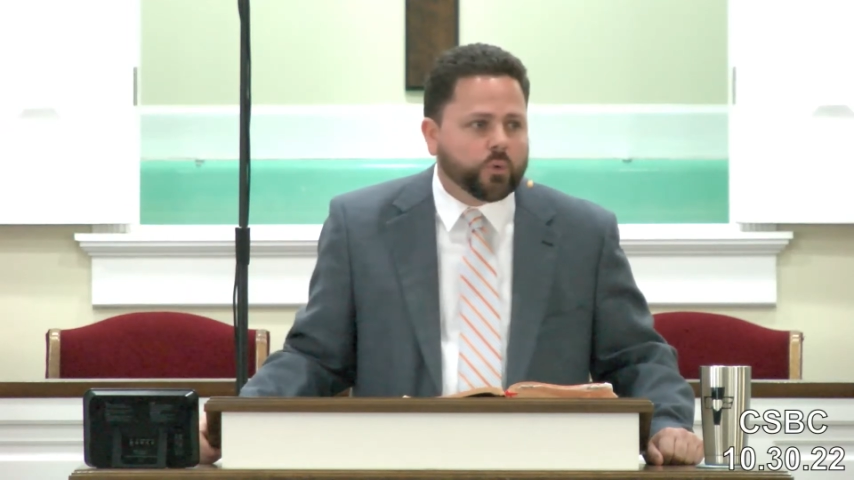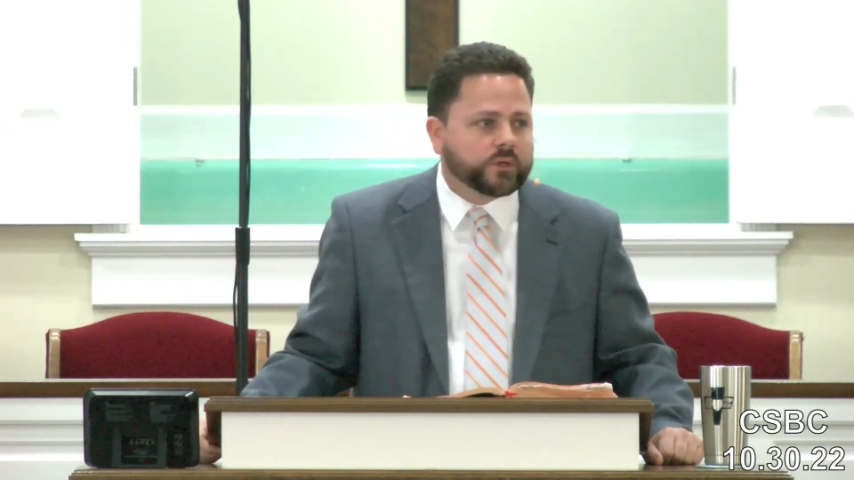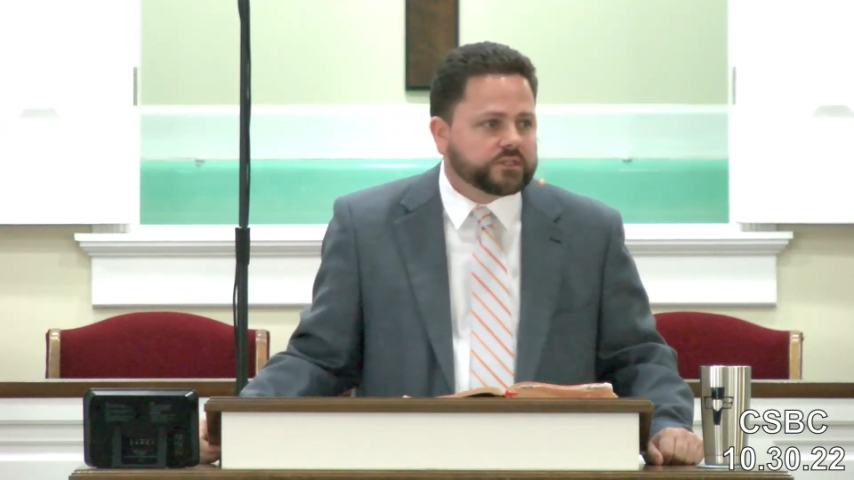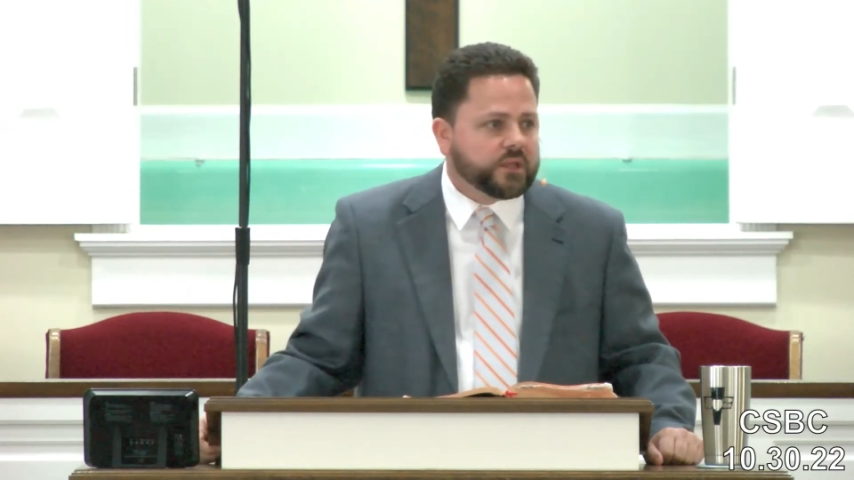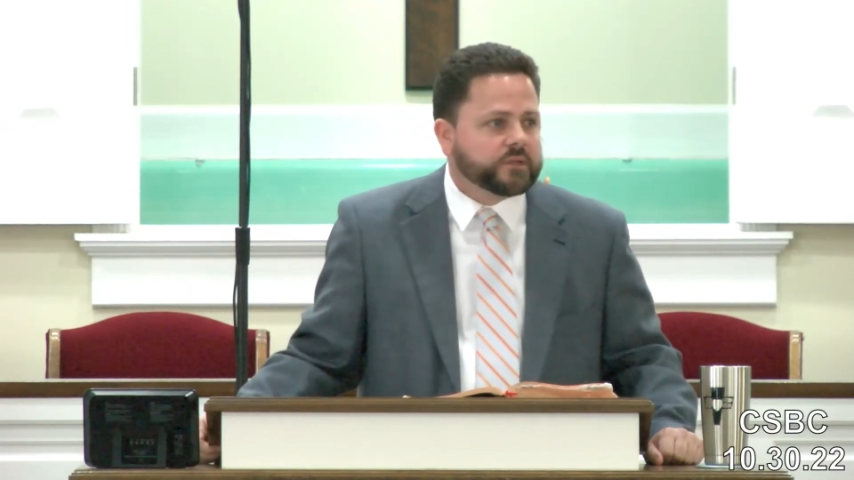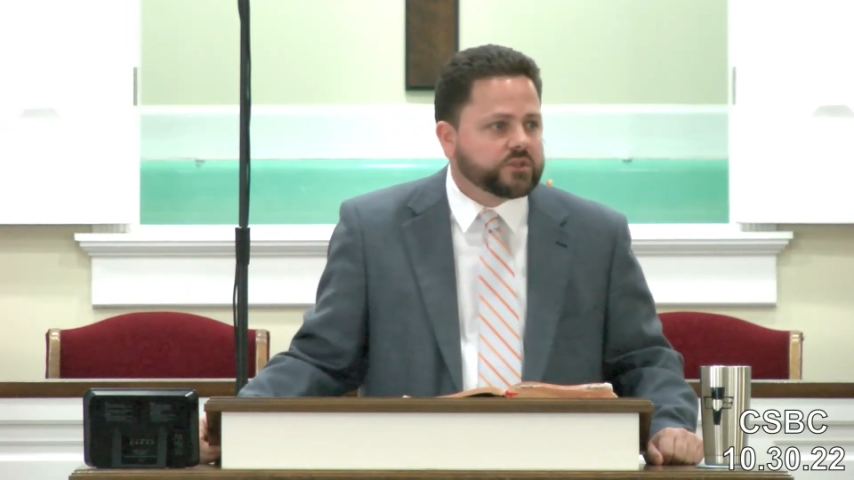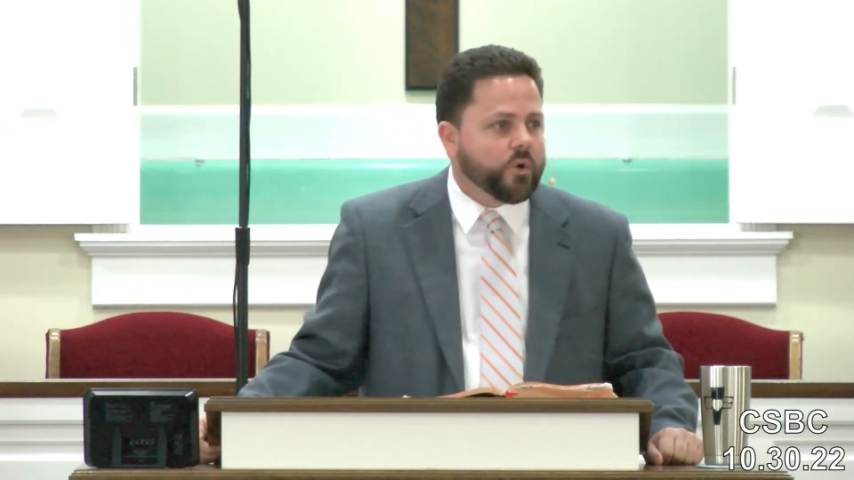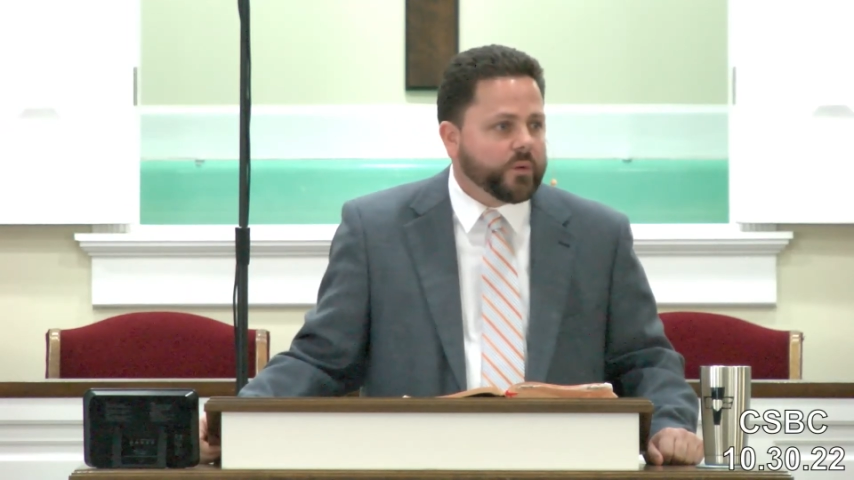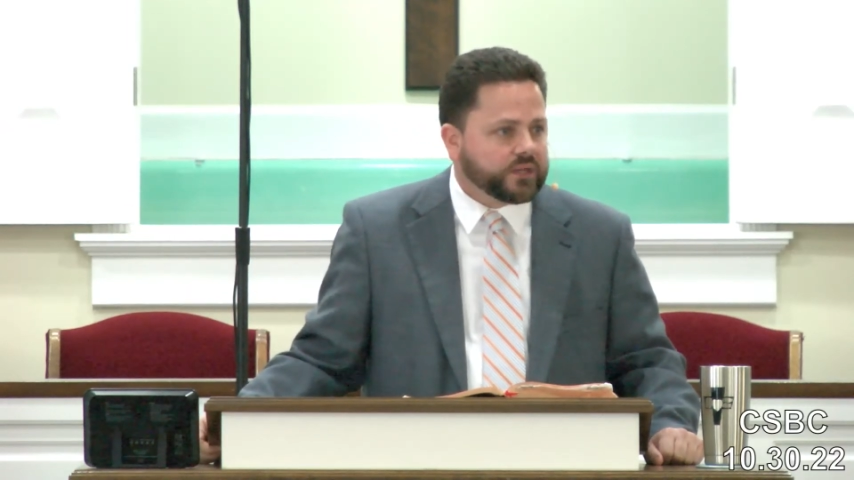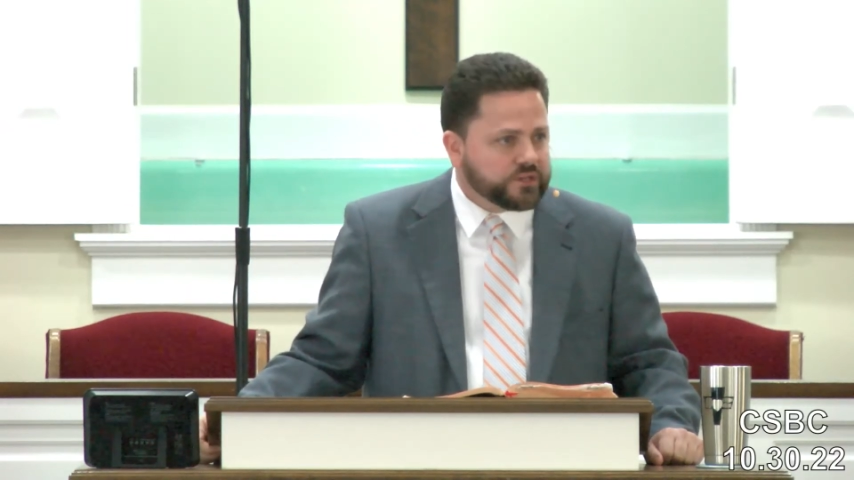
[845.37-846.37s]
towards them is
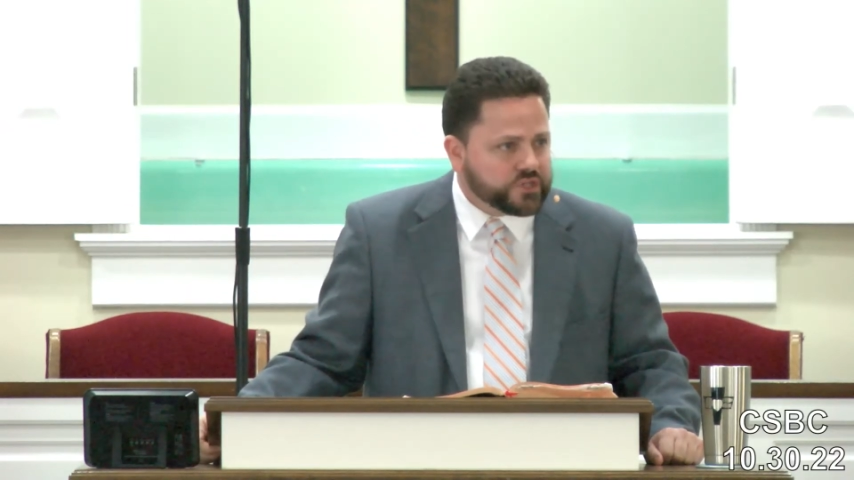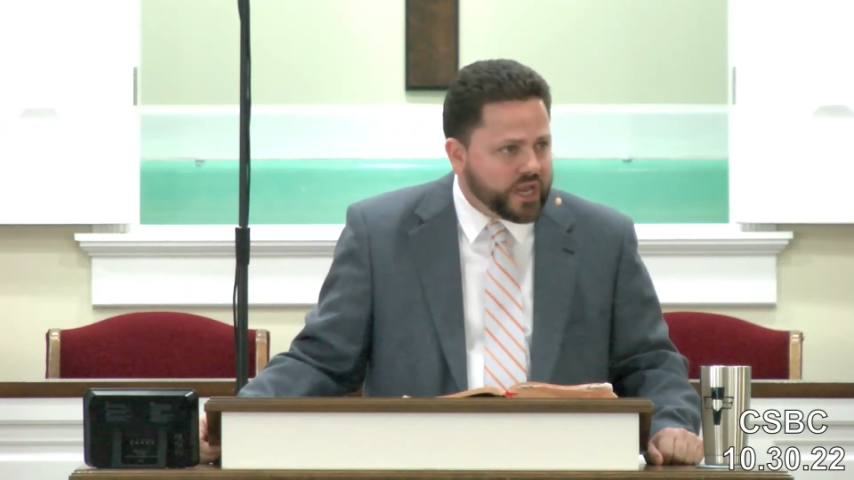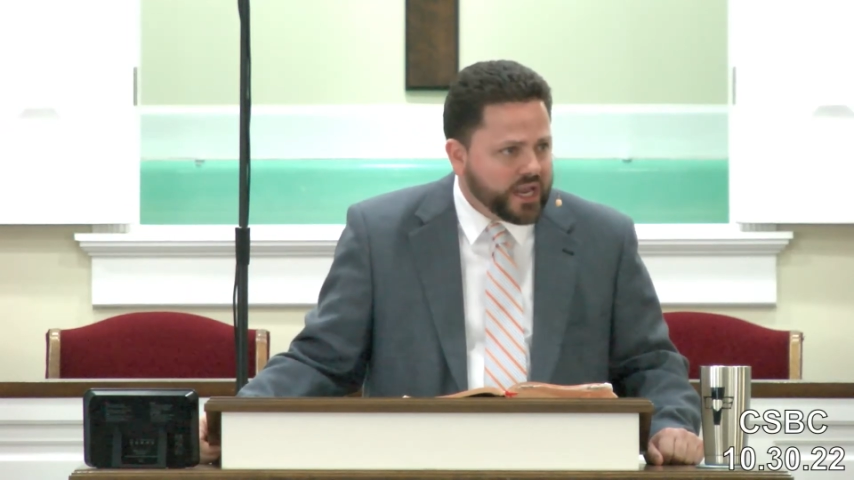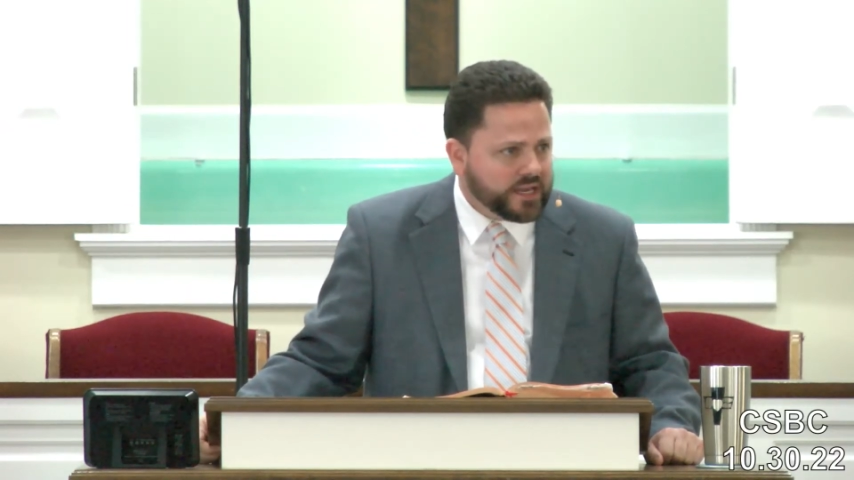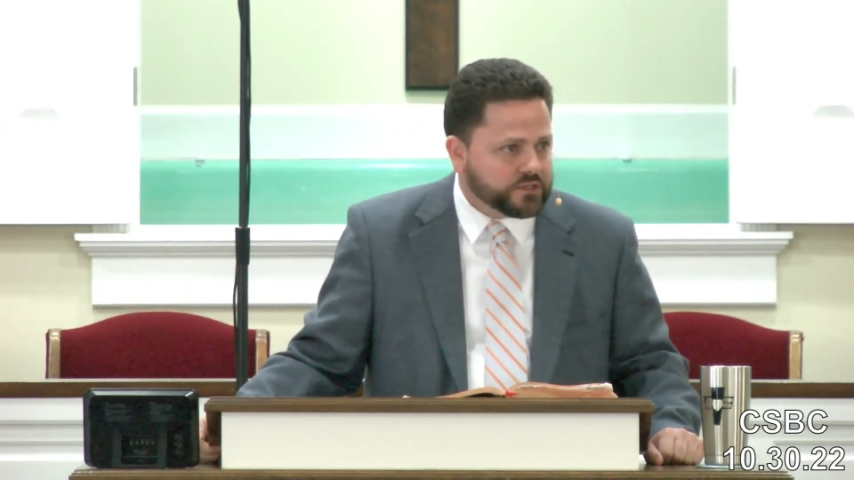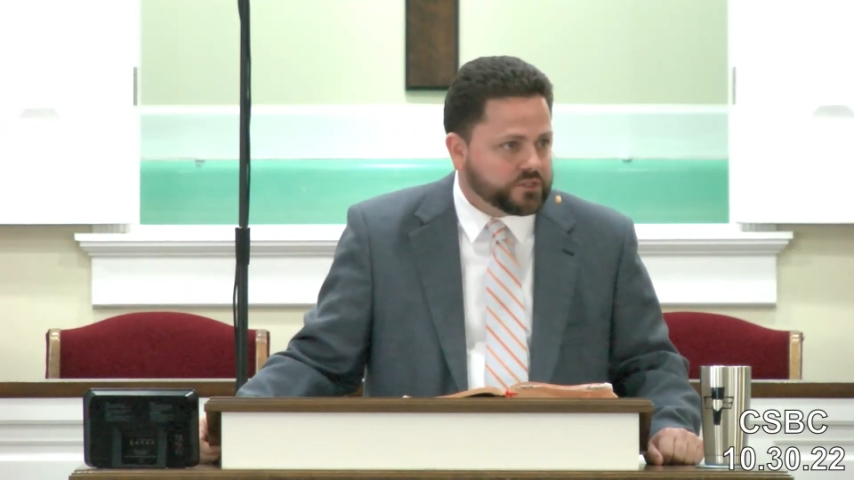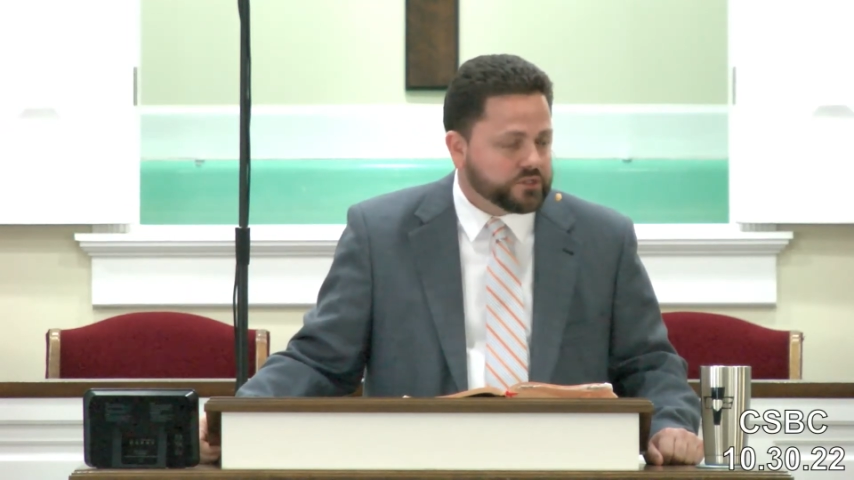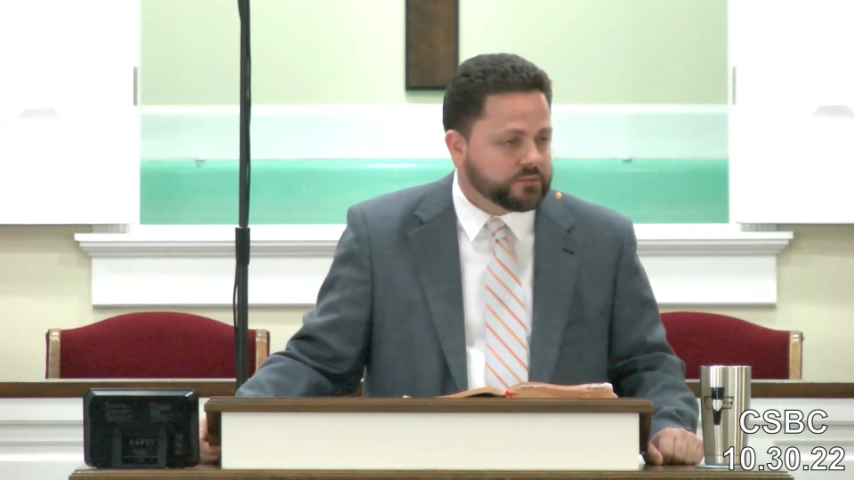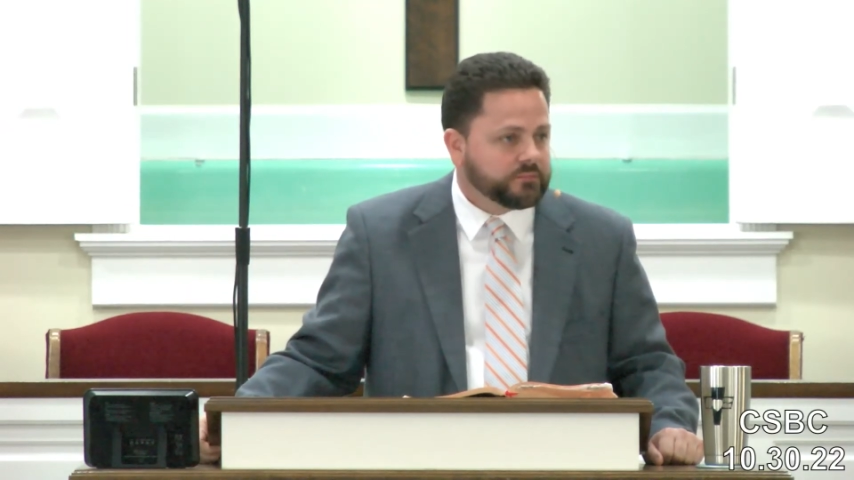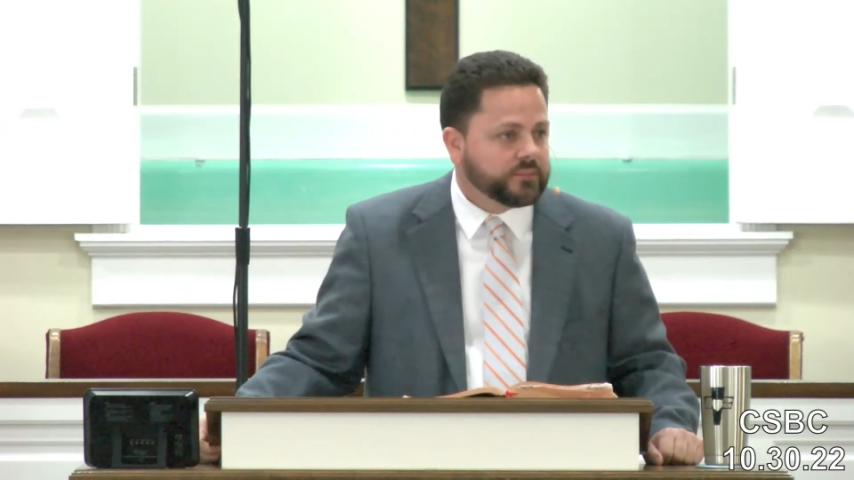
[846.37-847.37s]
going to
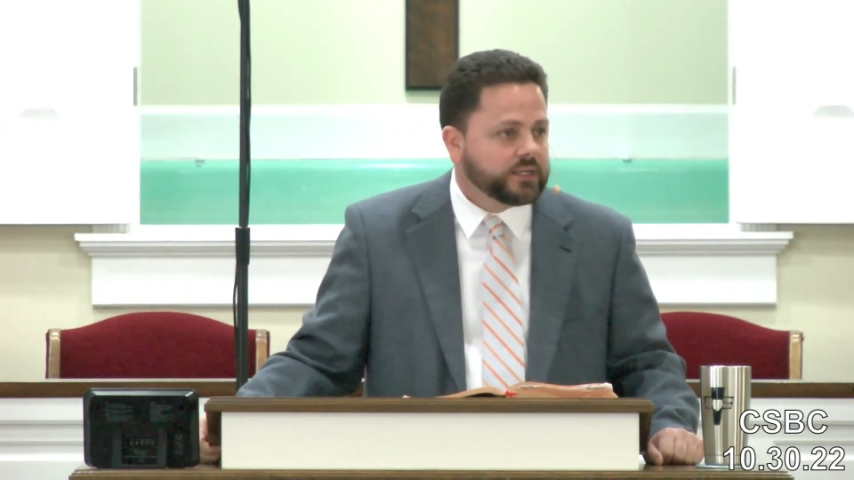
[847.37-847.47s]
change.